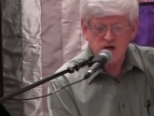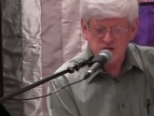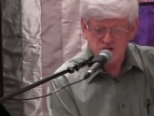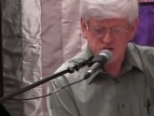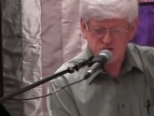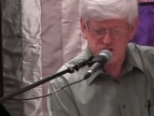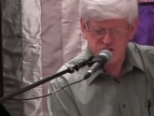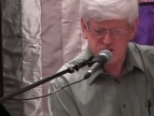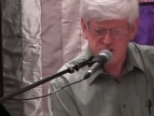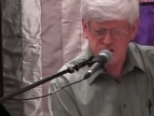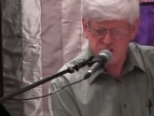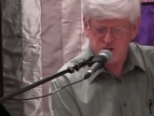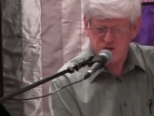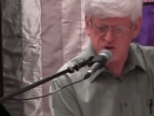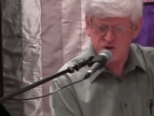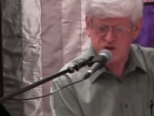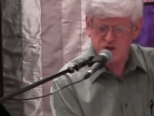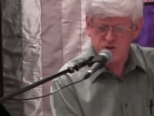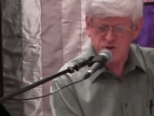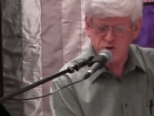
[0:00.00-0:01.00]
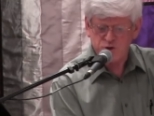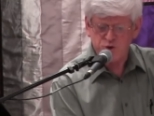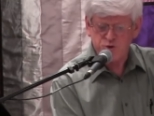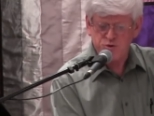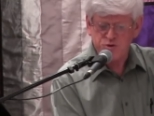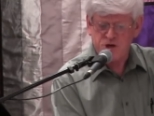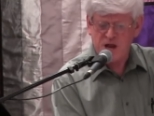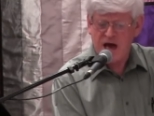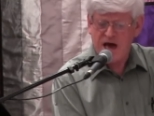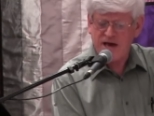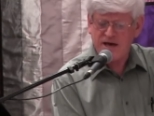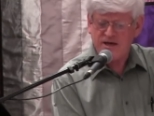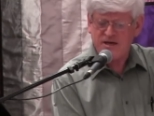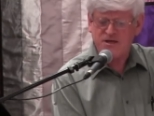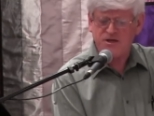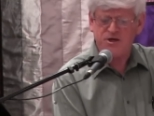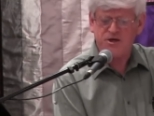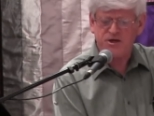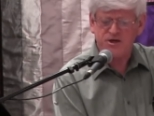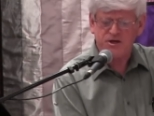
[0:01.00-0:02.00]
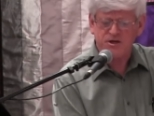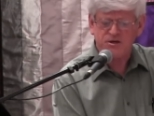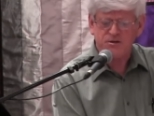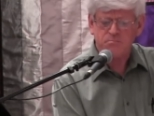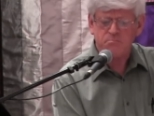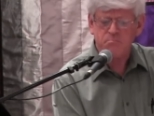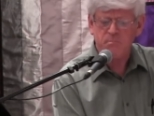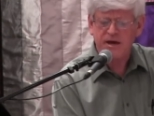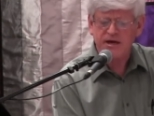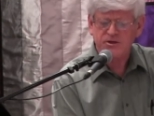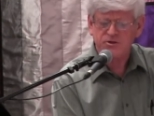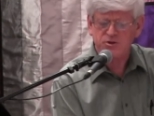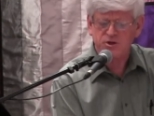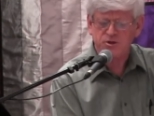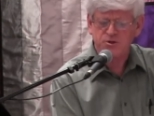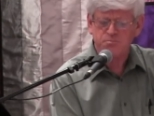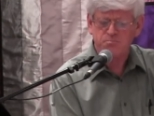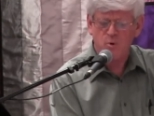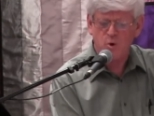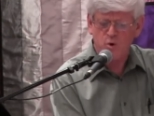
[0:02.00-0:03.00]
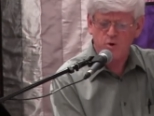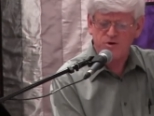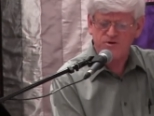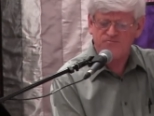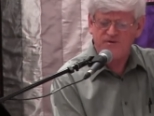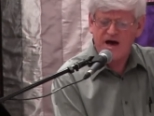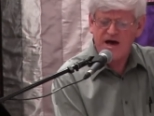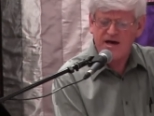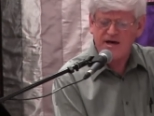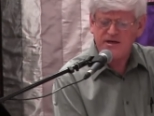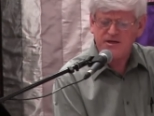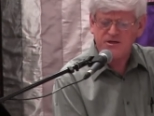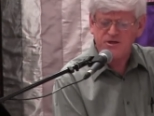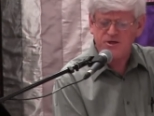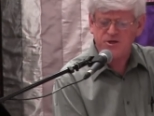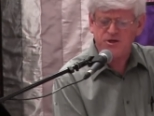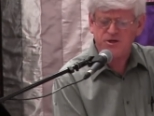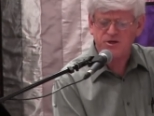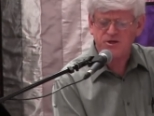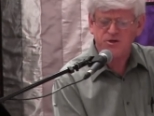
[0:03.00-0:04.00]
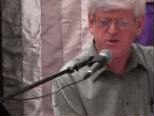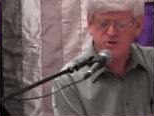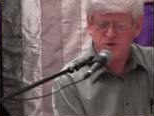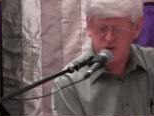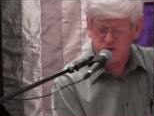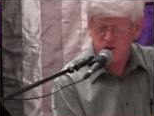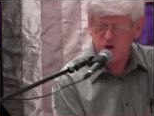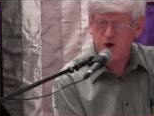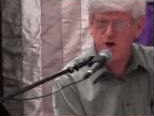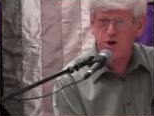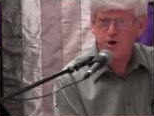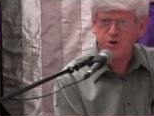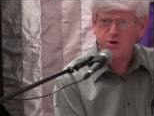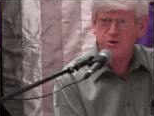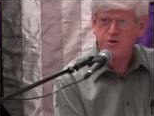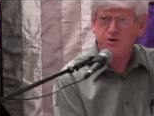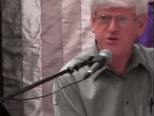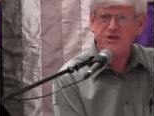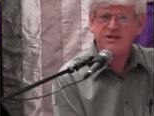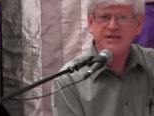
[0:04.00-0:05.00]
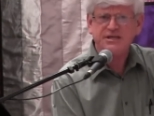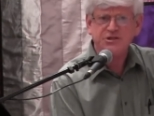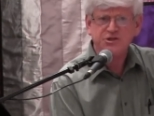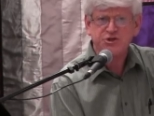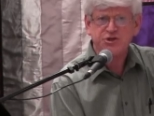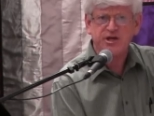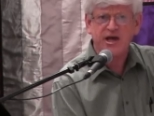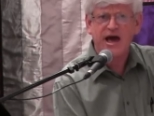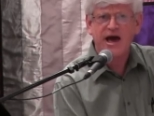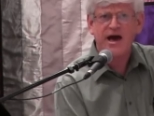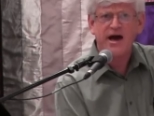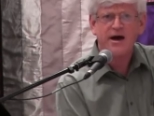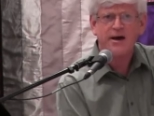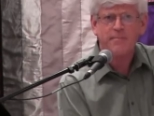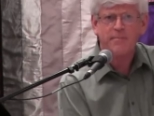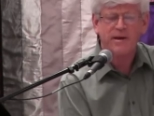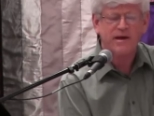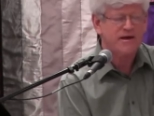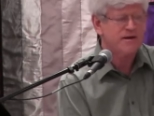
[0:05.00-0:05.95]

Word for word: Citizens United makes us more divided, the earnings gap.